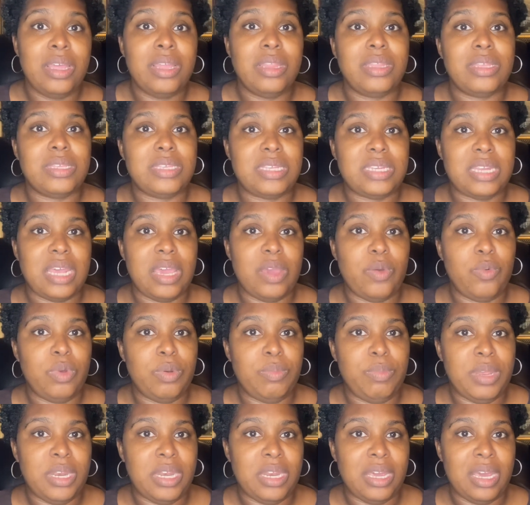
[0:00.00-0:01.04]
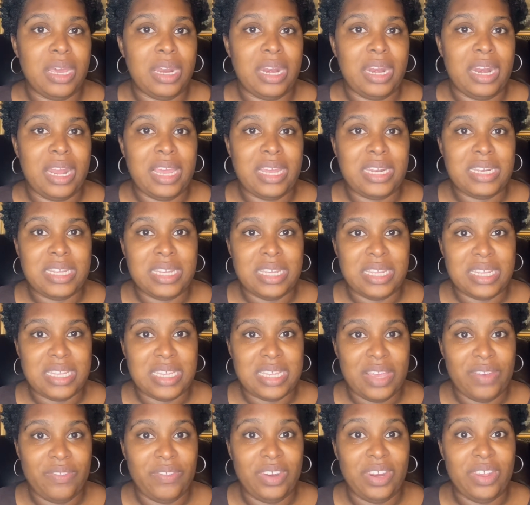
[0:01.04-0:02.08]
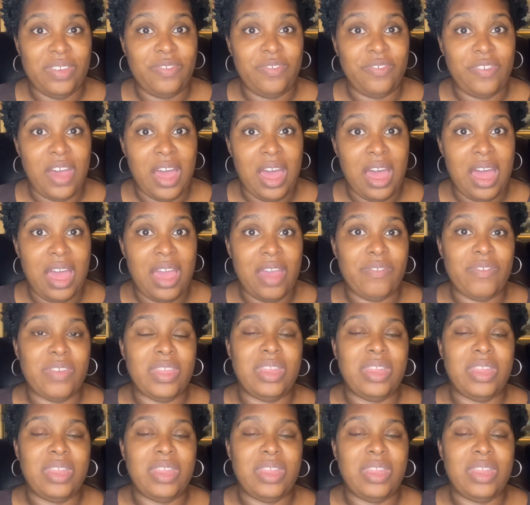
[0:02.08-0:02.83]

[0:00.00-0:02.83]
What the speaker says: the state would be done in 1875,